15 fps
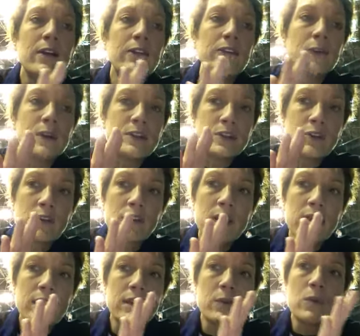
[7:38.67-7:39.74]
So he's
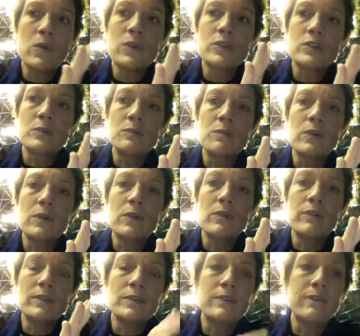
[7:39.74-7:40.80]
creating work to
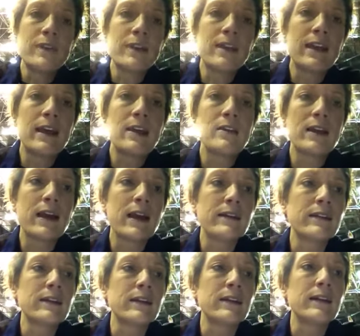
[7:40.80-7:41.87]
move and defend that
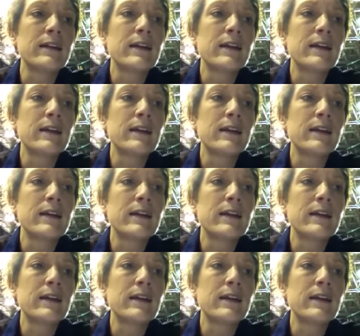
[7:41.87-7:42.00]
athlete.